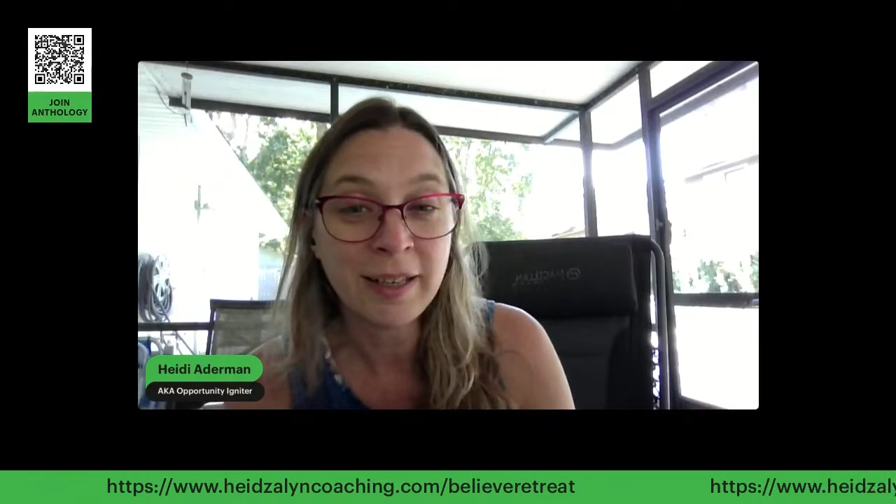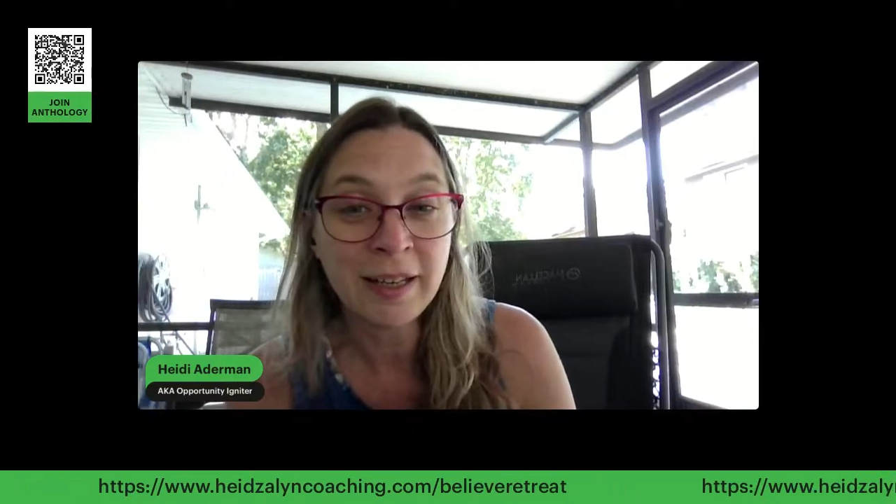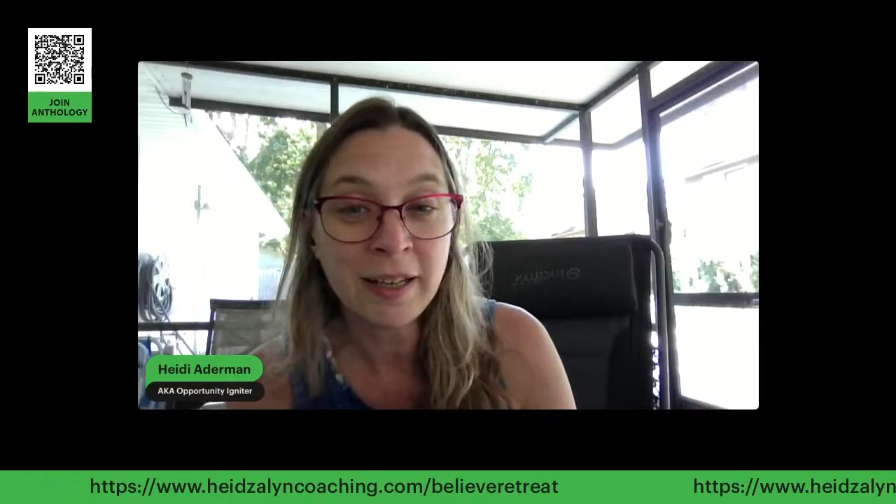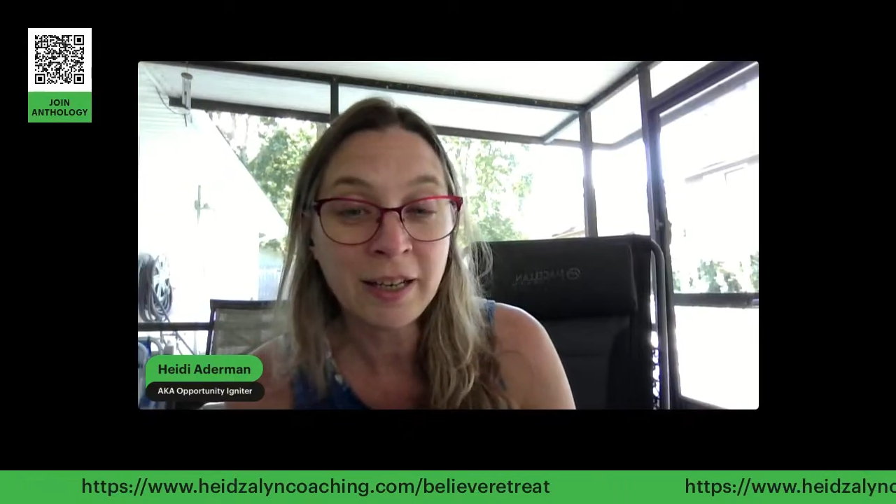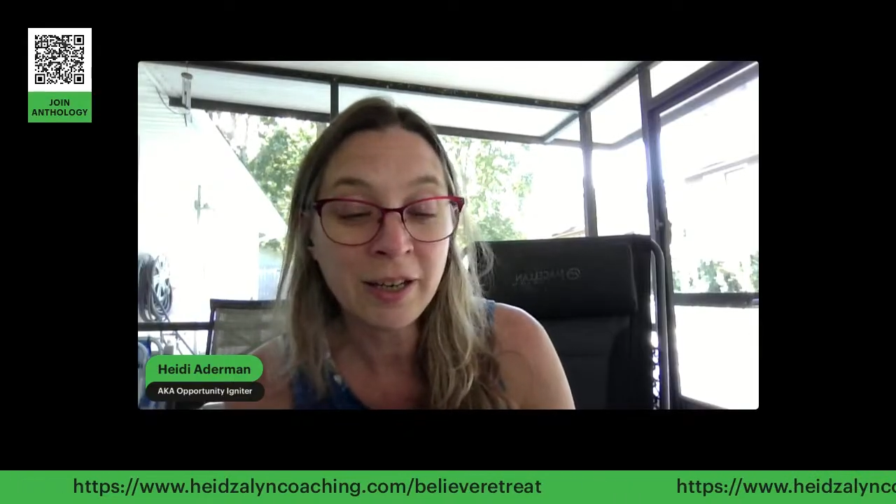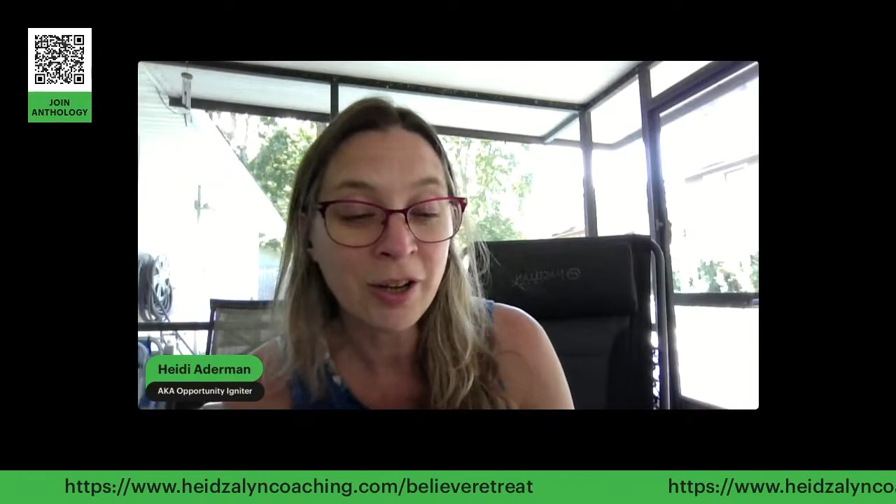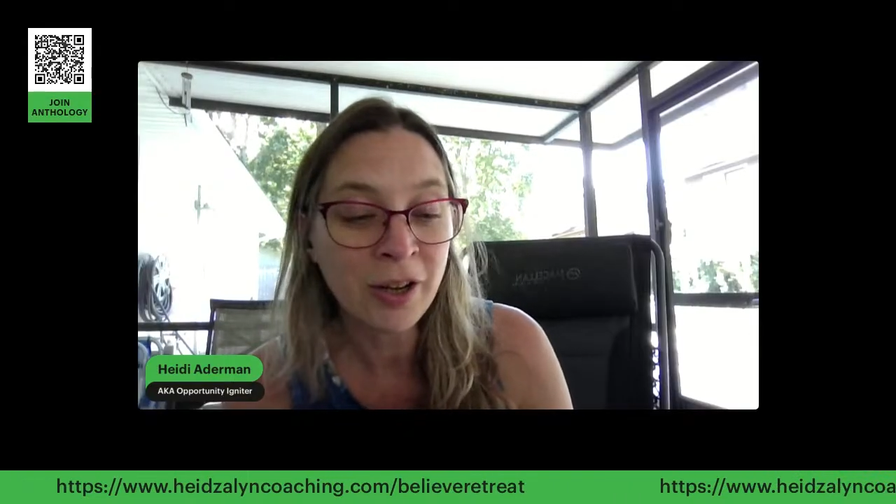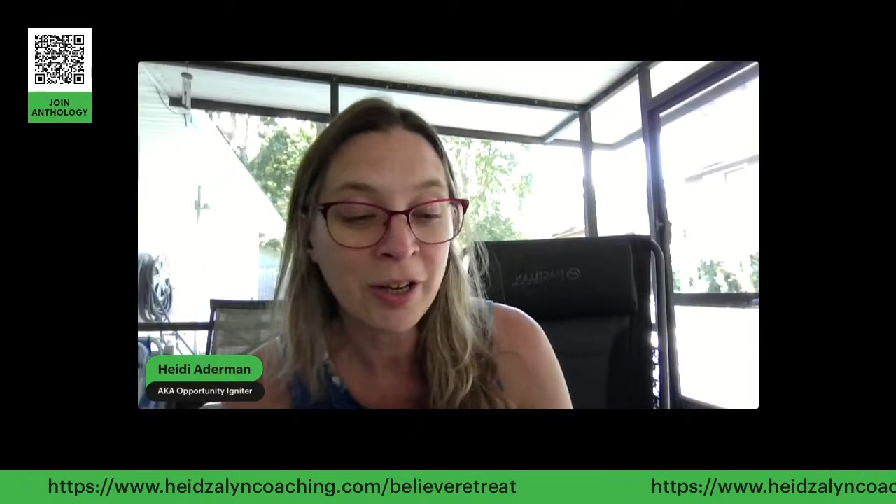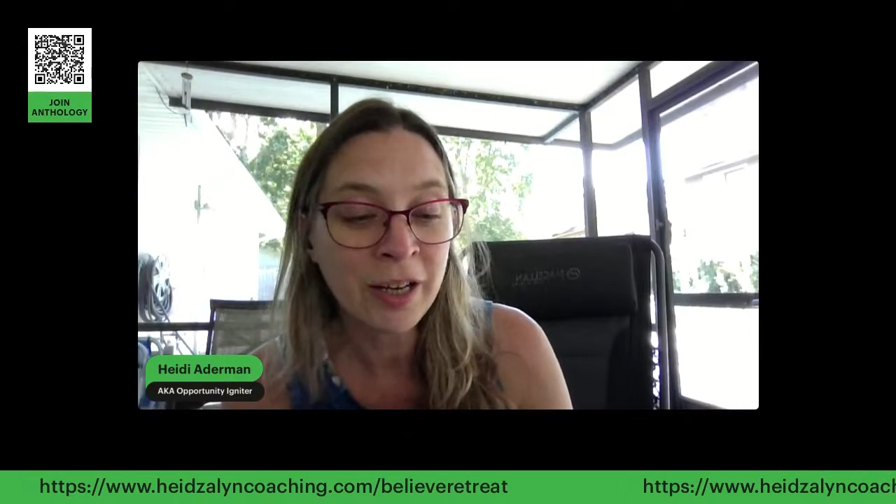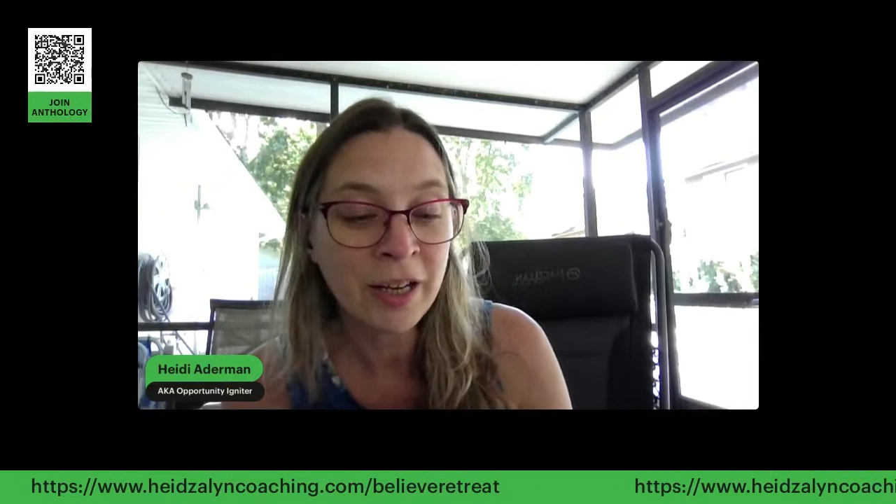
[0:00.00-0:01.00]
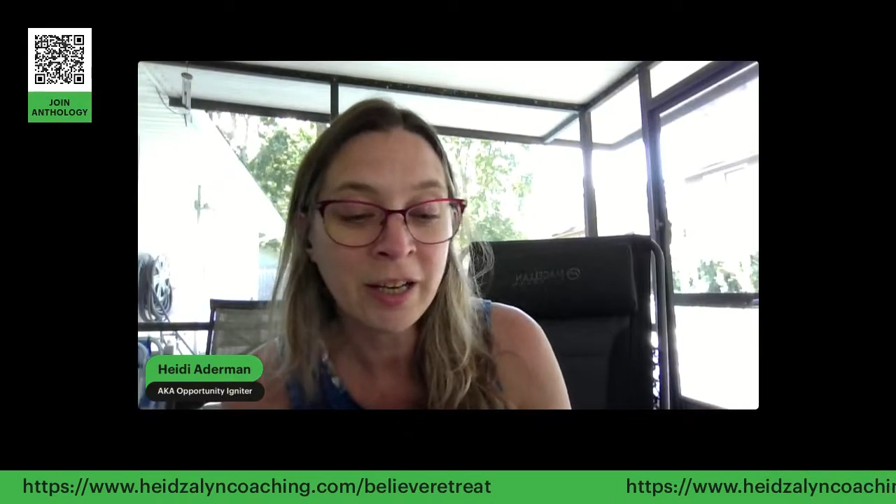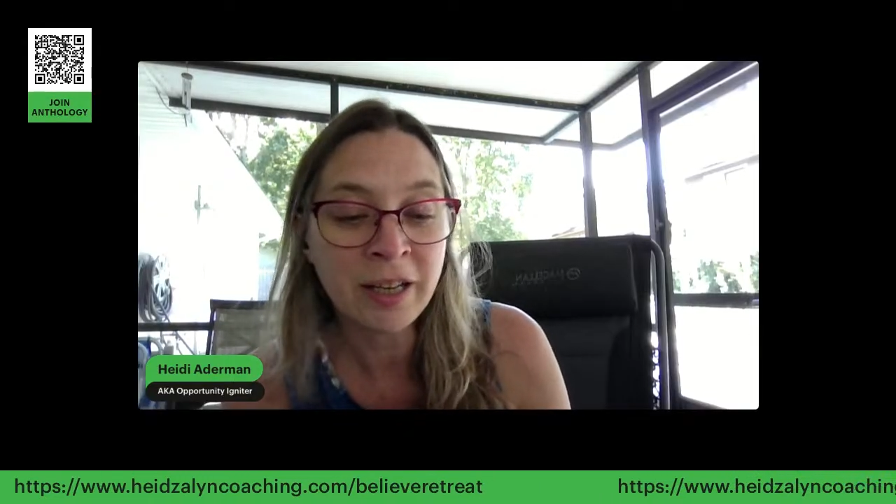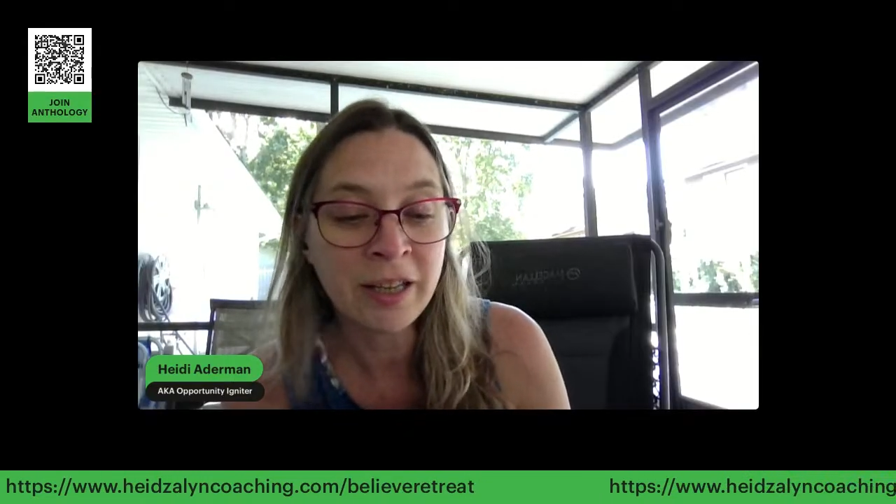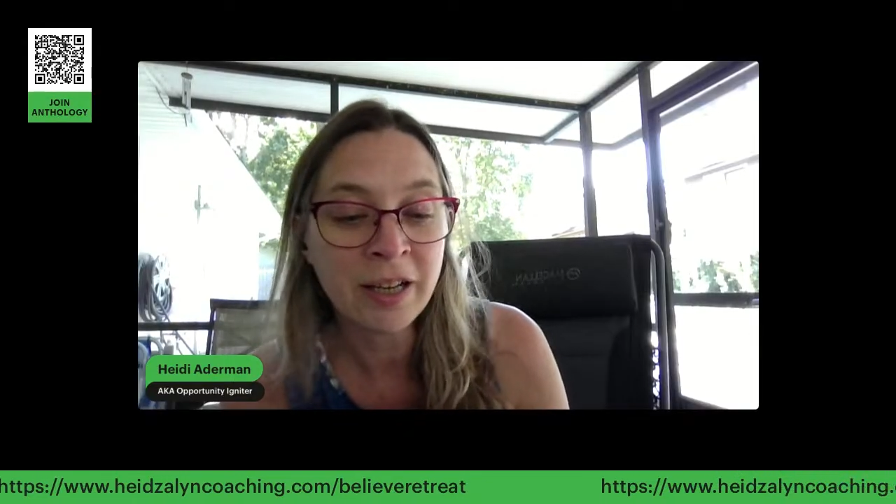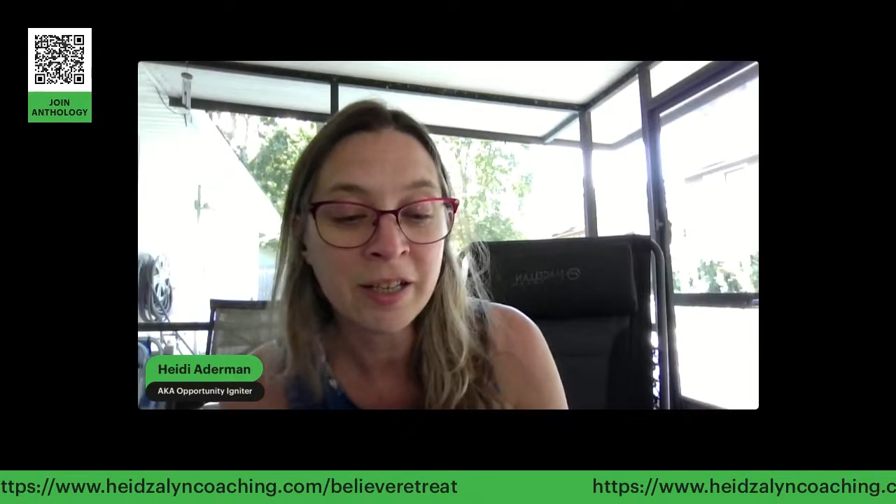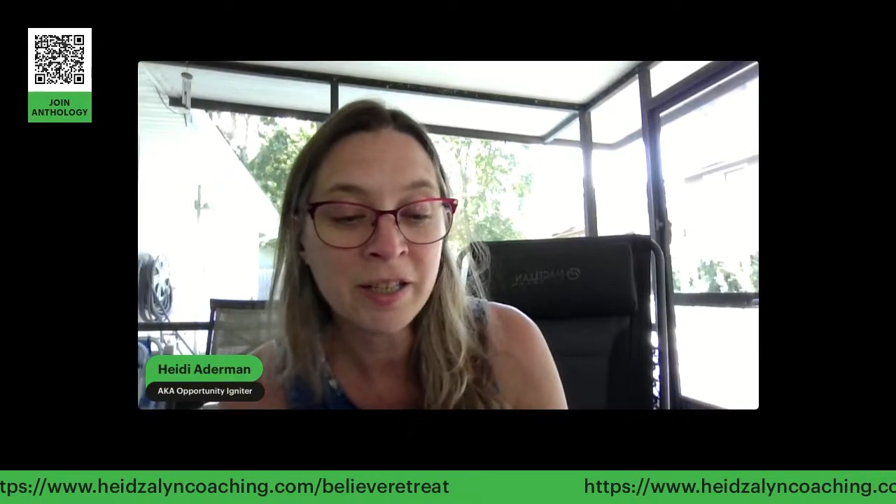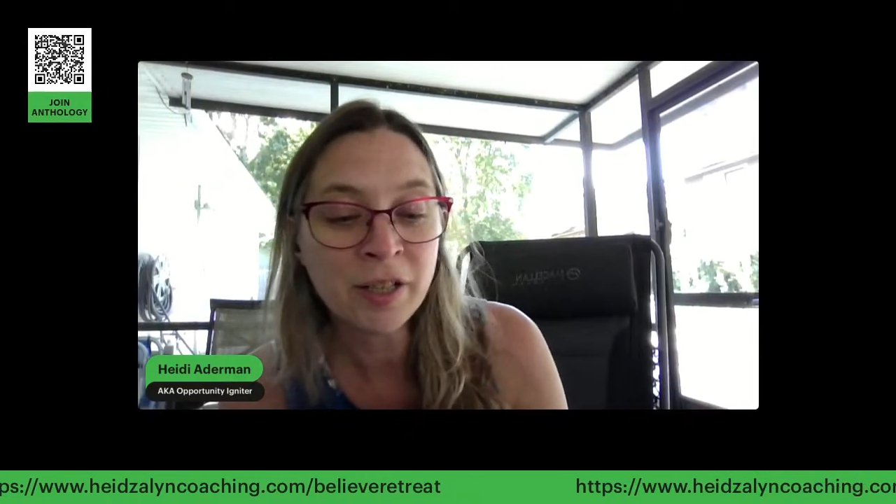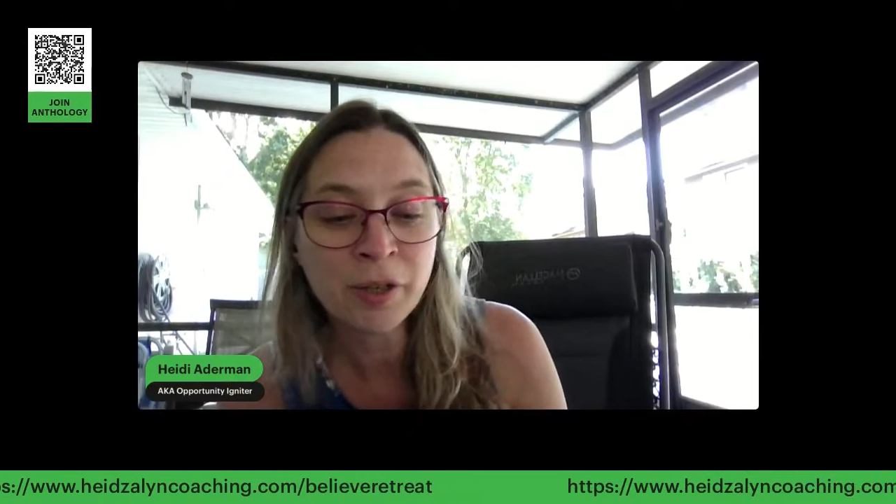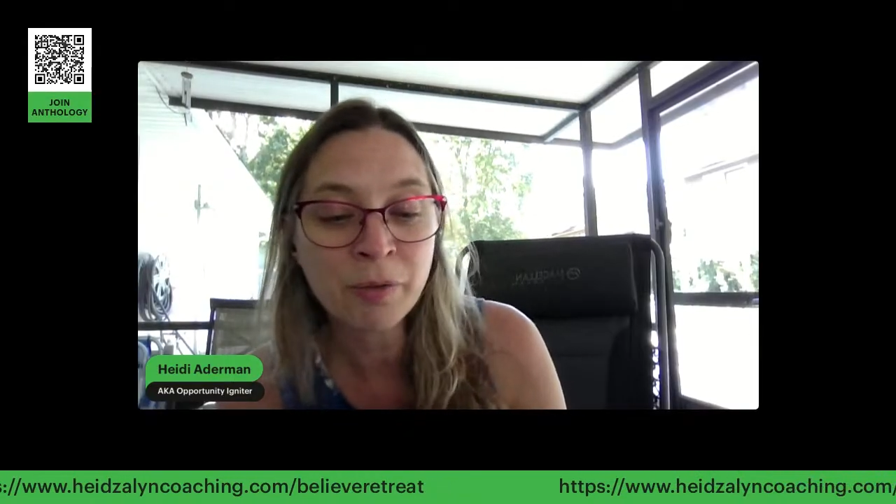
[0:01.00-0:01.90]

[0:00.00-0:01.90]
get in on it, and the idea